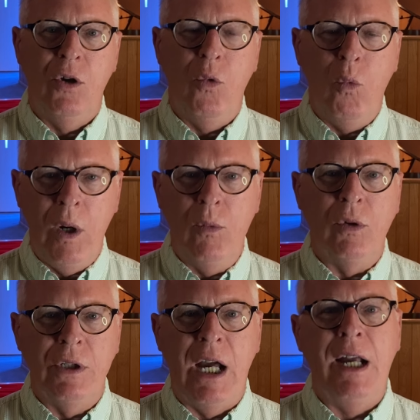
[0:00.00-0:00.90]
We will
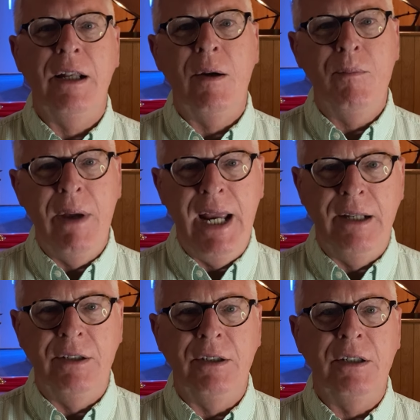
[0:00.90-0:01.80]
not
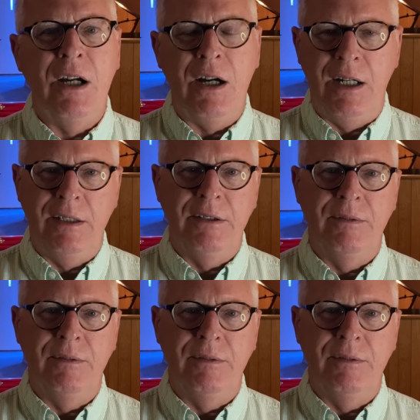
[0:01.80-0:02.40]
abandon God.